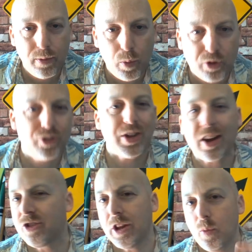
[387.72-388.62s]
Which is
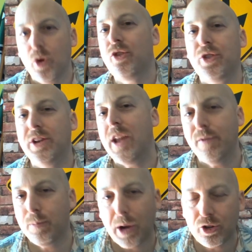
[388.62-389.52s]
actually worse than
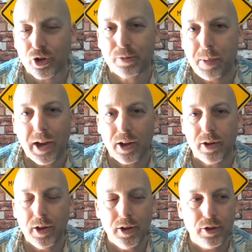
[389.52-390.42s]
David Butt just being a
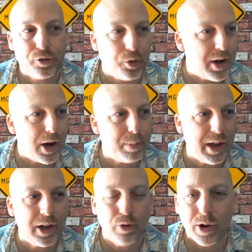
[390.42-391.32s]
straight up
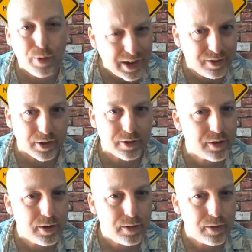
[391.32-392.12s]
ignorant racist.